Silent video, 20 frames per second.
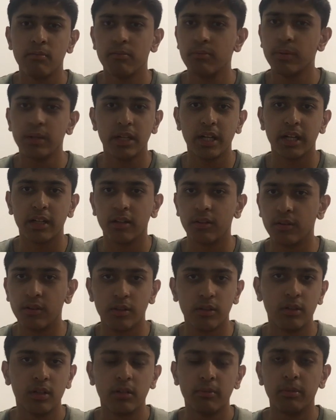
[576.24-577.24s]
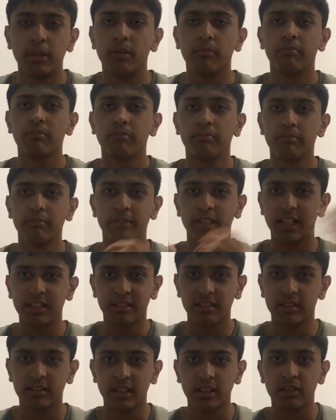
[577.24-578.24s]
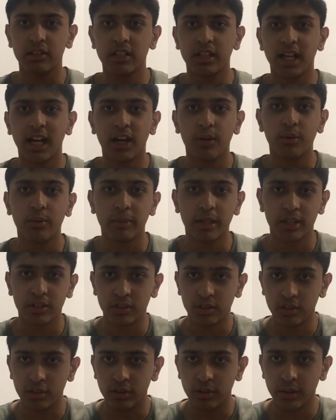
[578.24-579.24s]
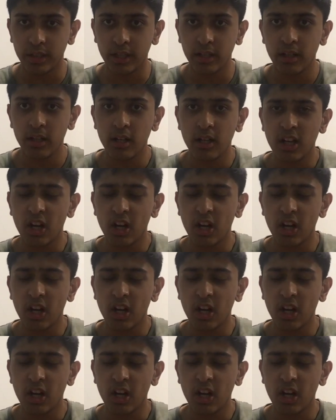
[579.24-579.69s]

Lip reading: but I don't know. But that's essentially how we managed to do it.